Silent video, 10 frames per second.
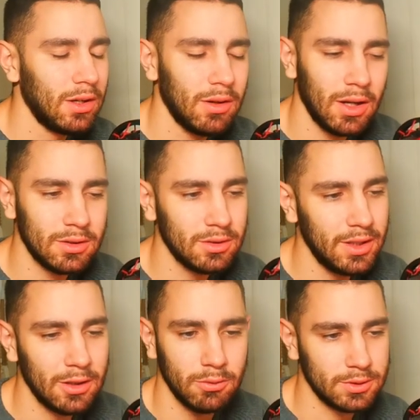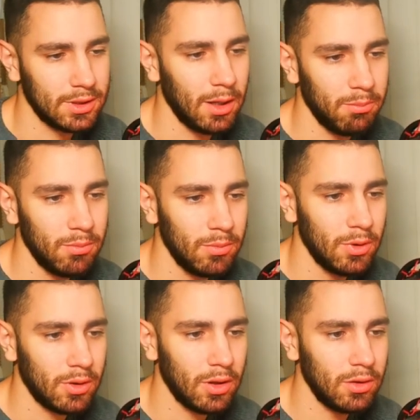until the end of this game.
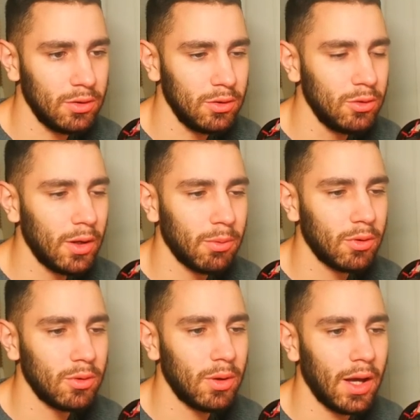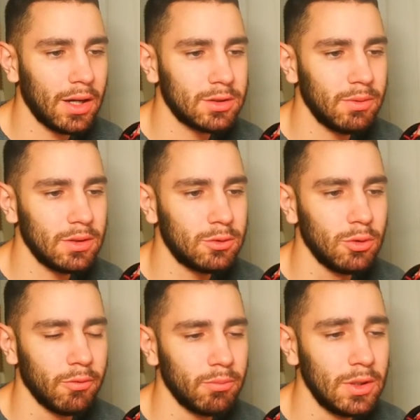Okay, you're never going to activate
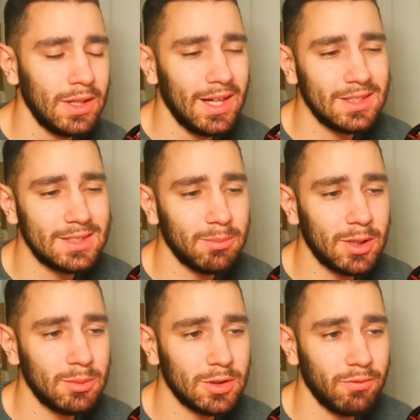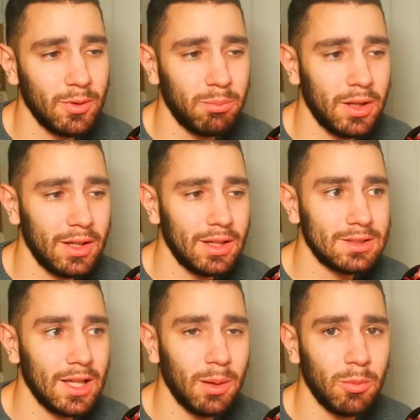2 of them. And sometimes if you're playing
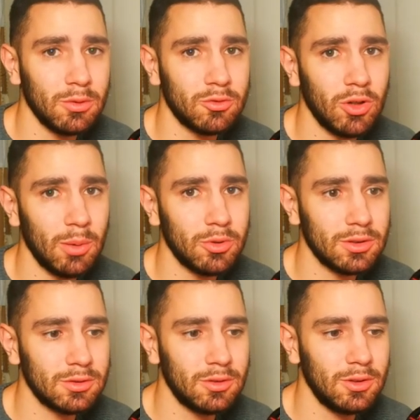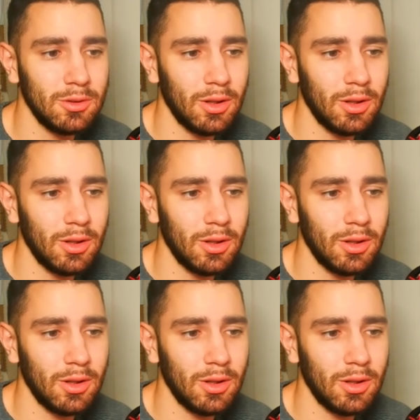against Labyrinth or Traptrix,